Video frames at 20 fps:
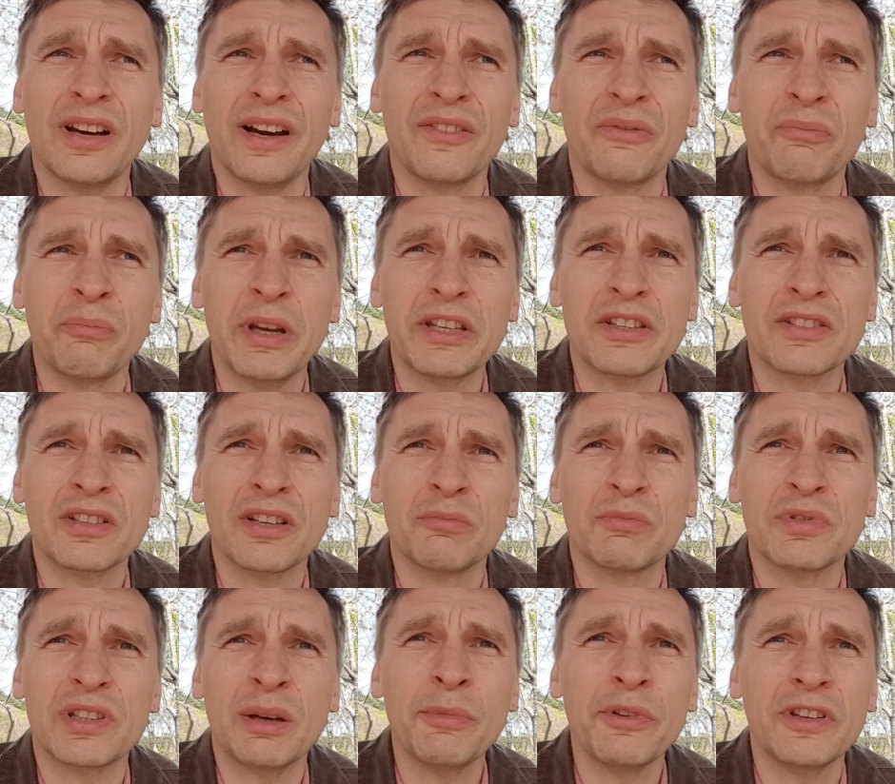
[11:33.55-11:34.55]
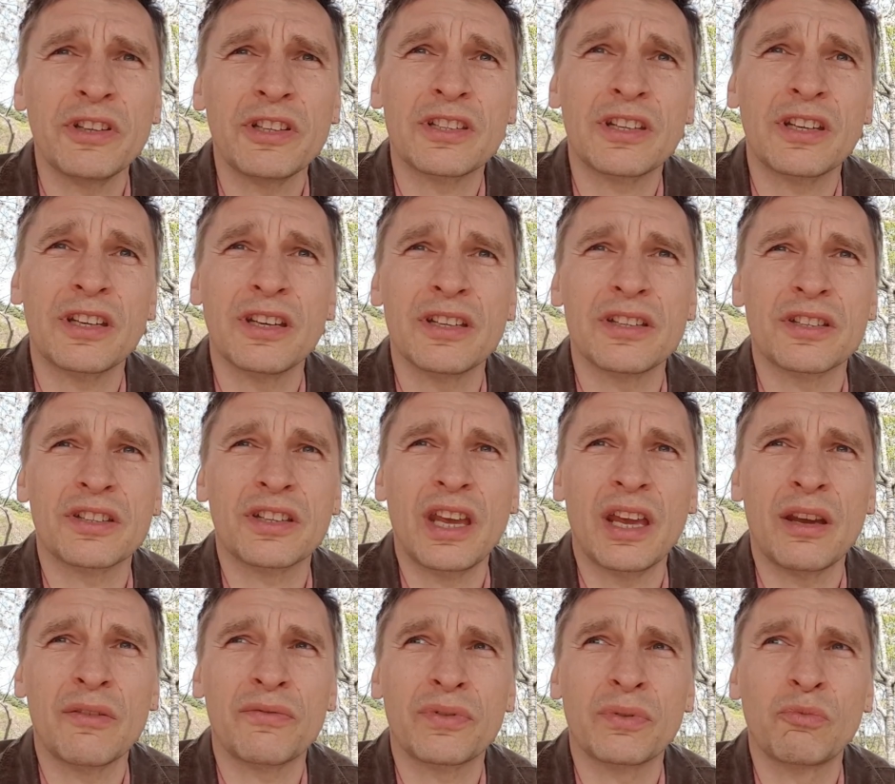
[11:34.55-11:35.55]
I've met some of these kids
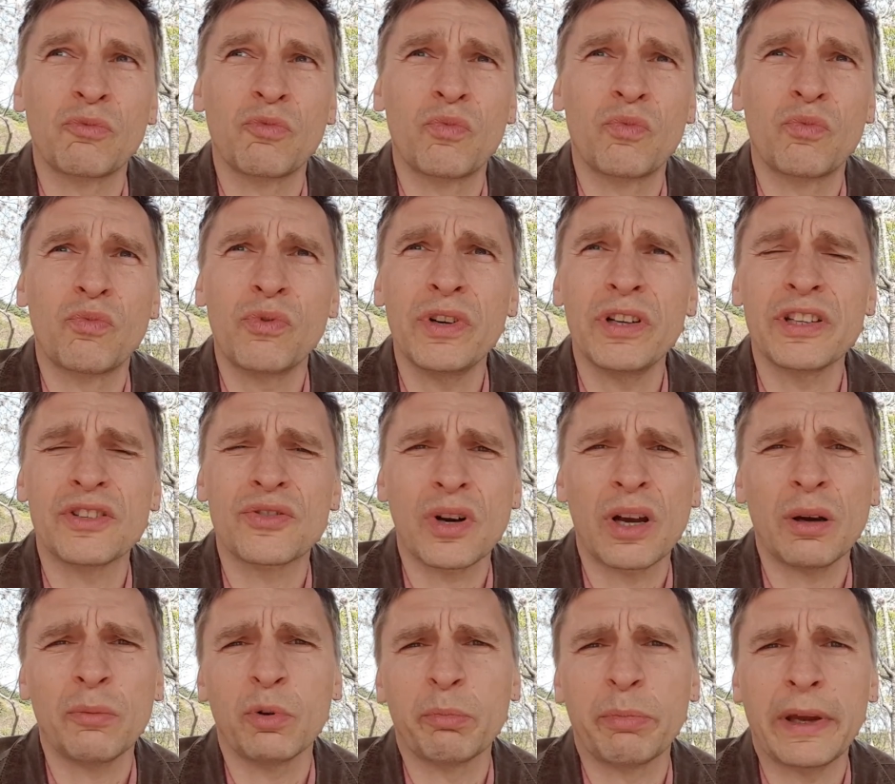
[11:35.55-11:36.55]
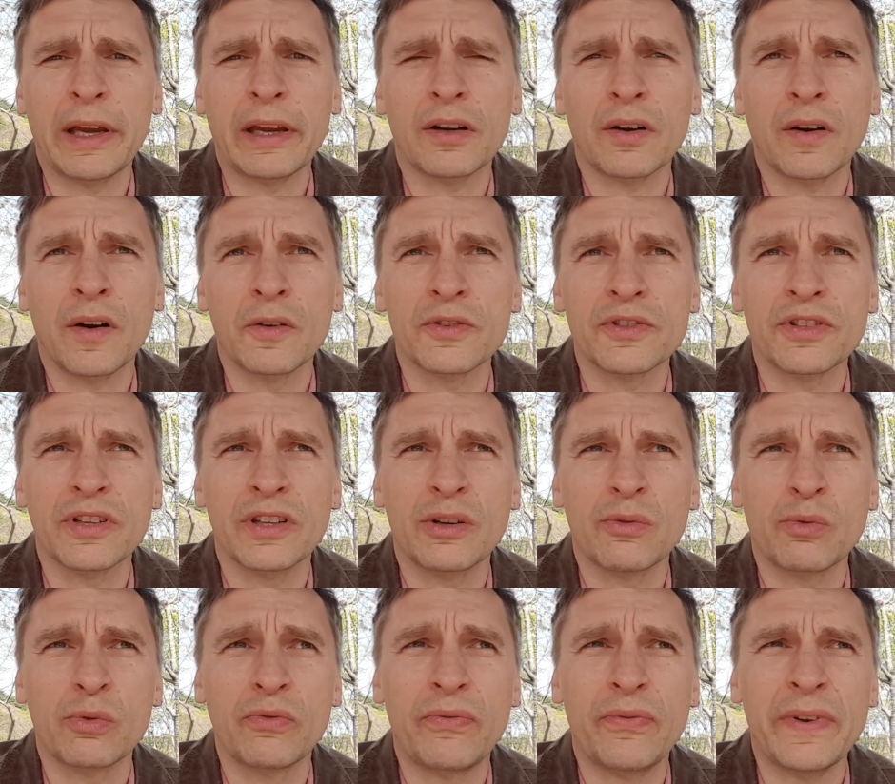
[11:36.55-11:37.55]
came from really troubled backgrounds, and they
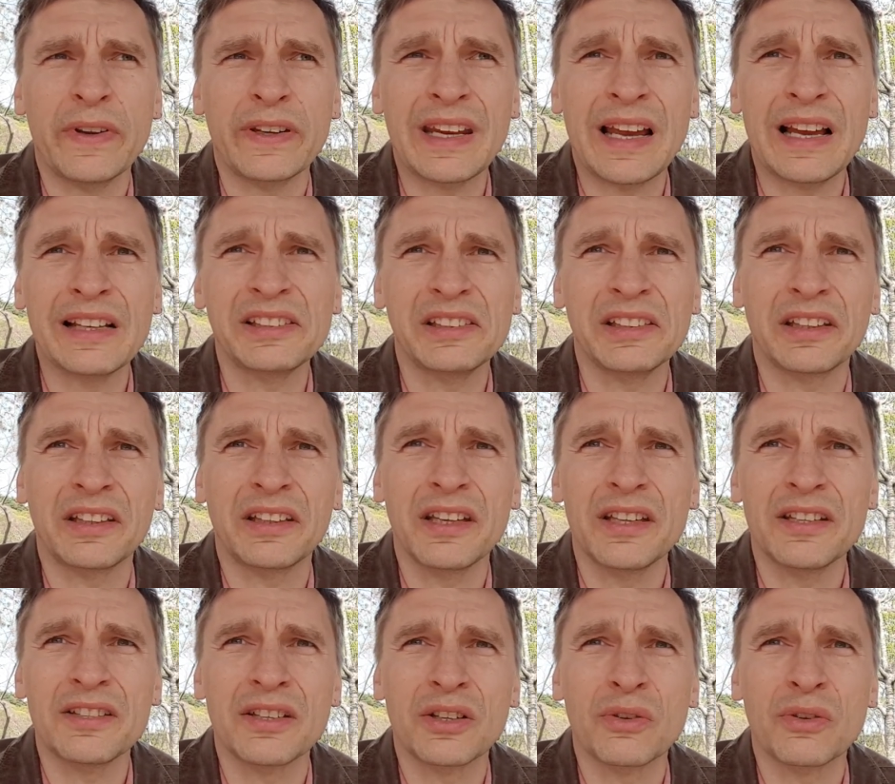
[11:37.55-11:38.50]
were fantastic kids.